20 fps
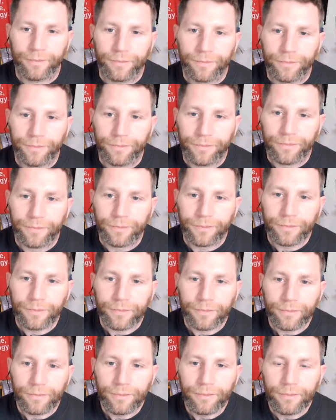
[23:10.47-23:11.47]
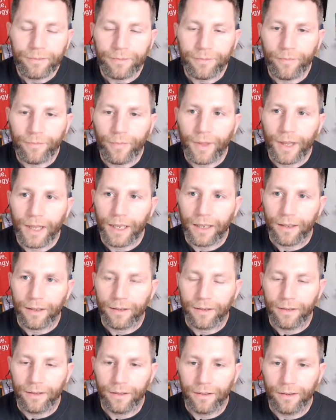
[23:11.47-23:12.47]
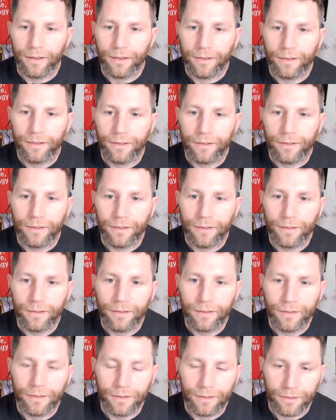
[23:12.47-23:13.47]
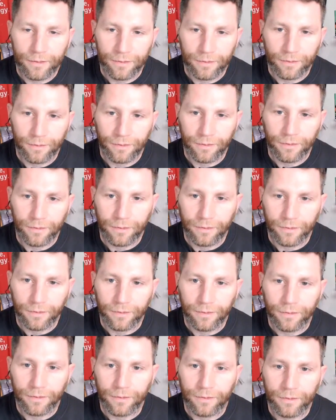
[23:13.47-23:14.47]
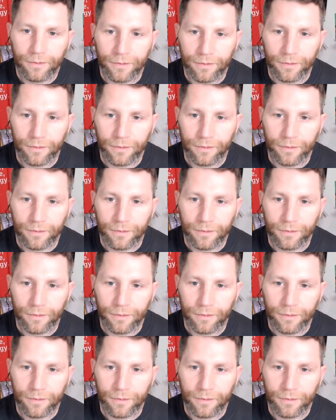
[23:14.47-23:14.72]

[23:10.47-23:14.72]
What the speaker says: [no speech]